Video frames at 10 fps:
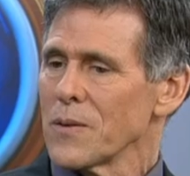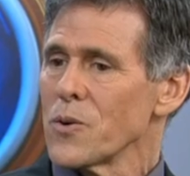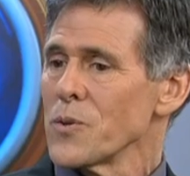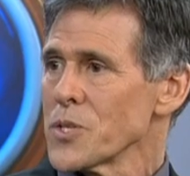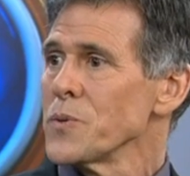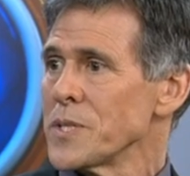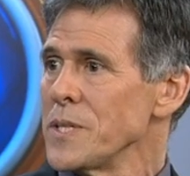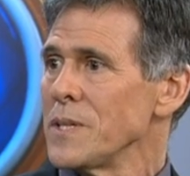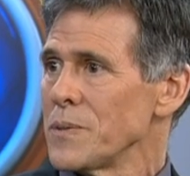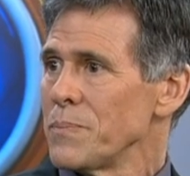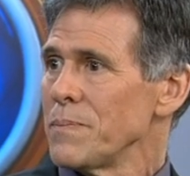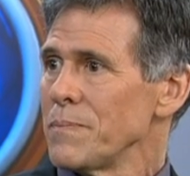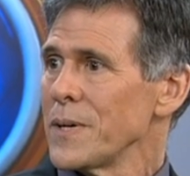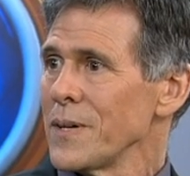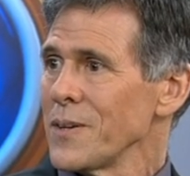of course, critiqued
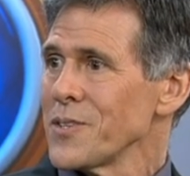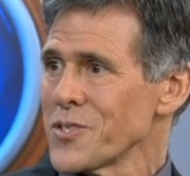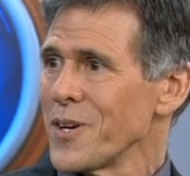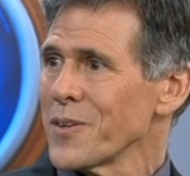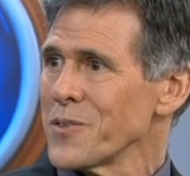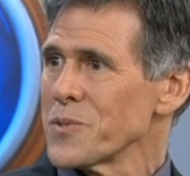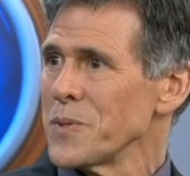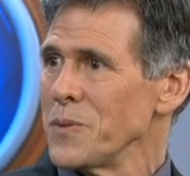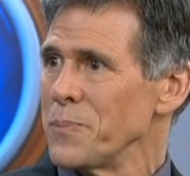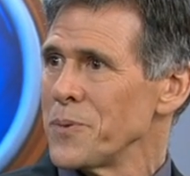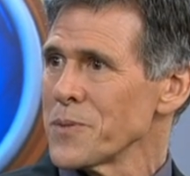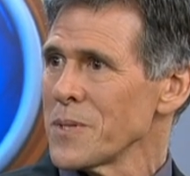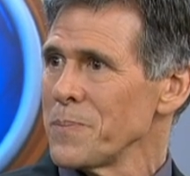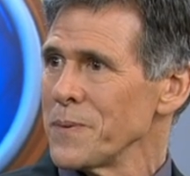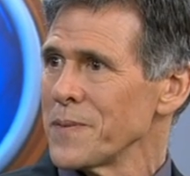by us doctors when we do
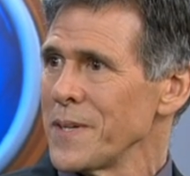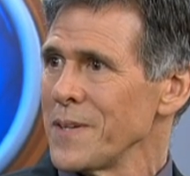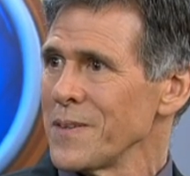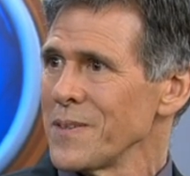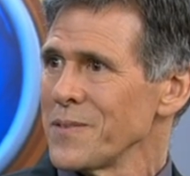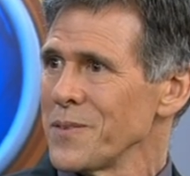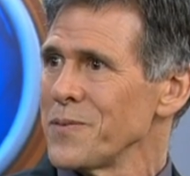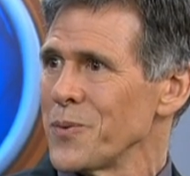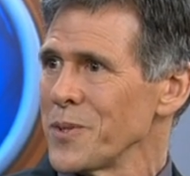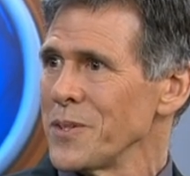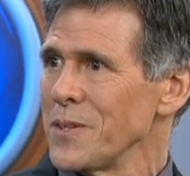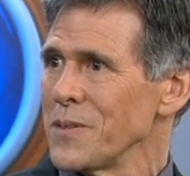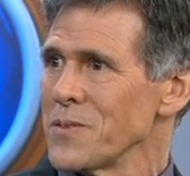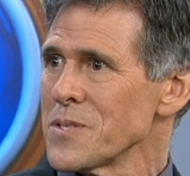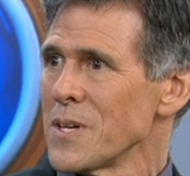postoperative care for 40
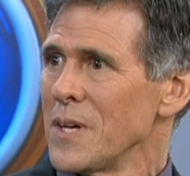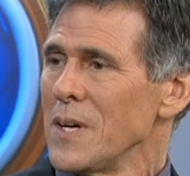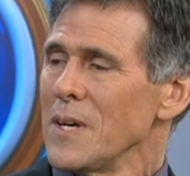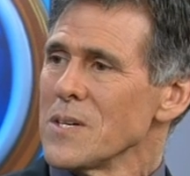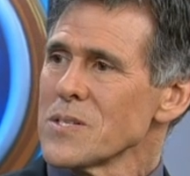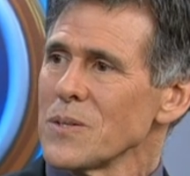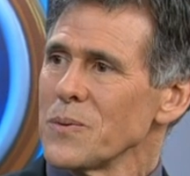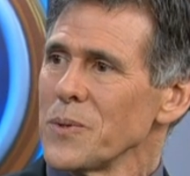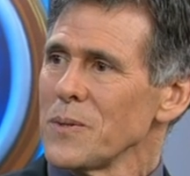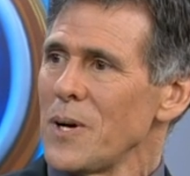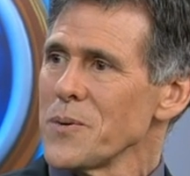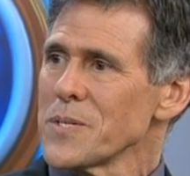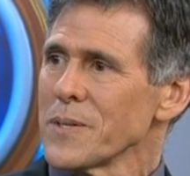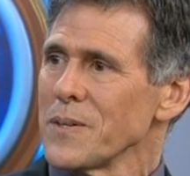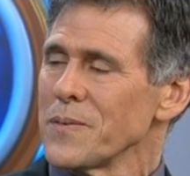years. So we're always
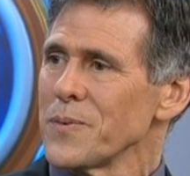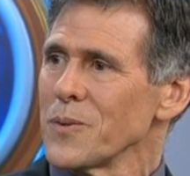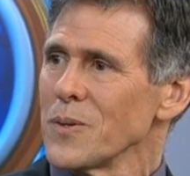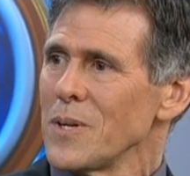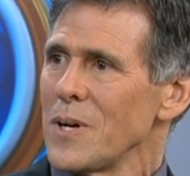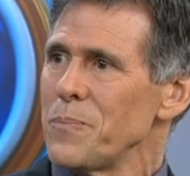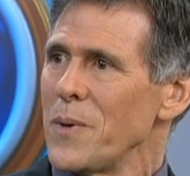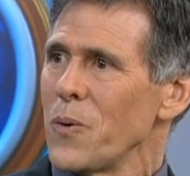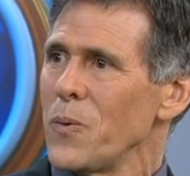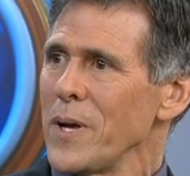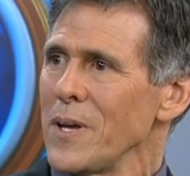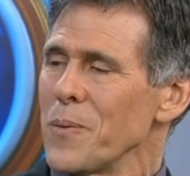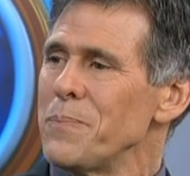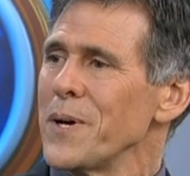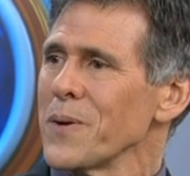looking for a, a way, a
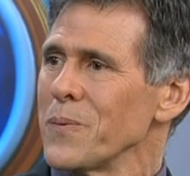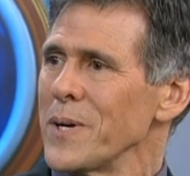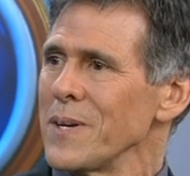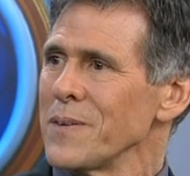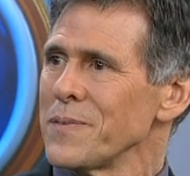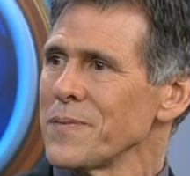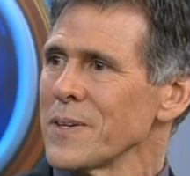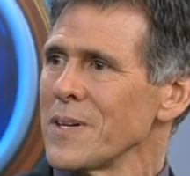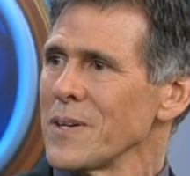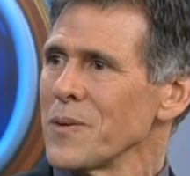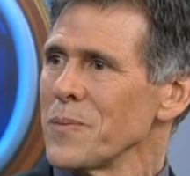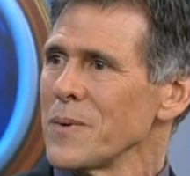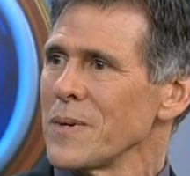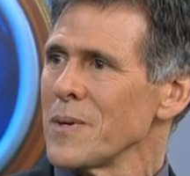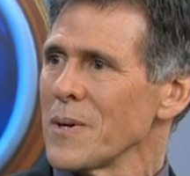better way of getting a,
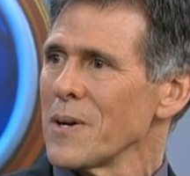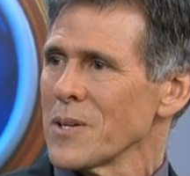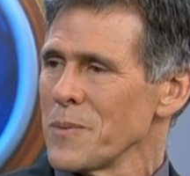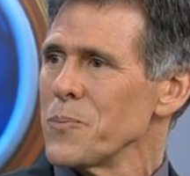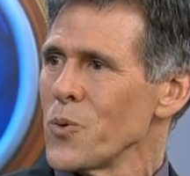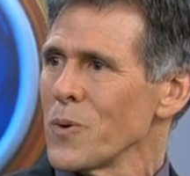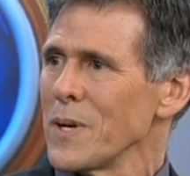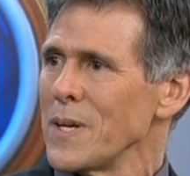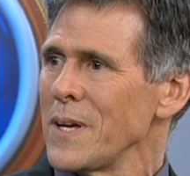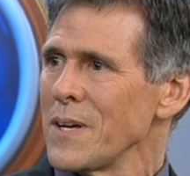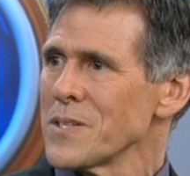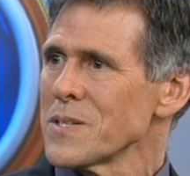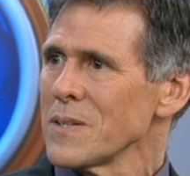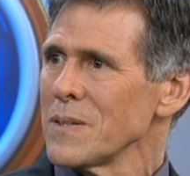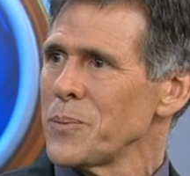a, a more
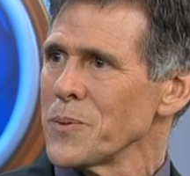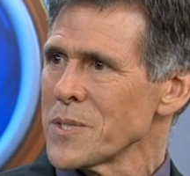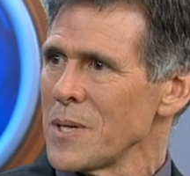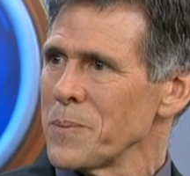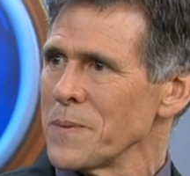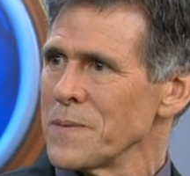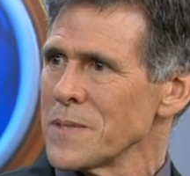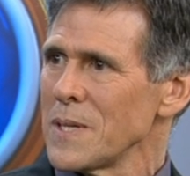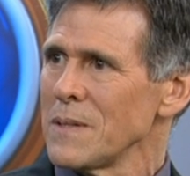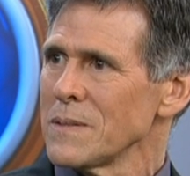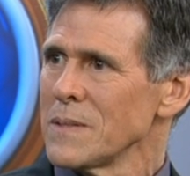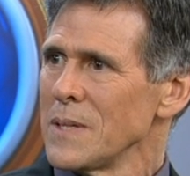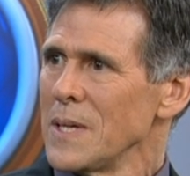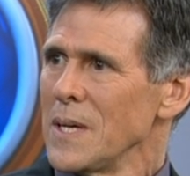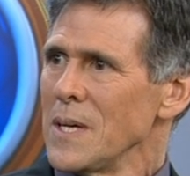enhanced postoperative result.
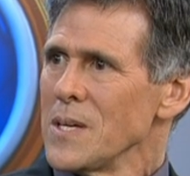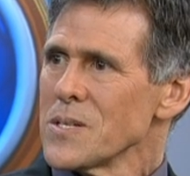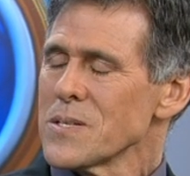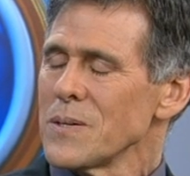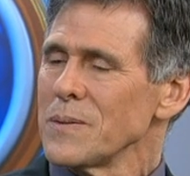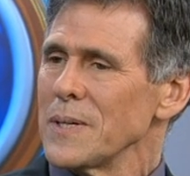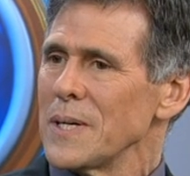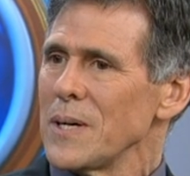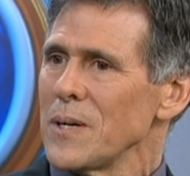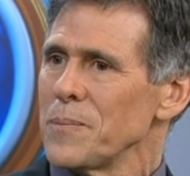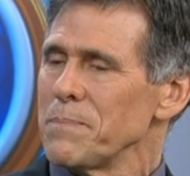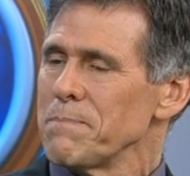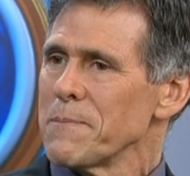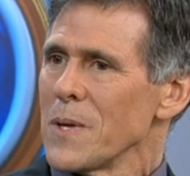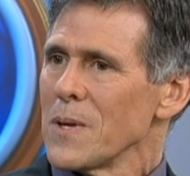So um,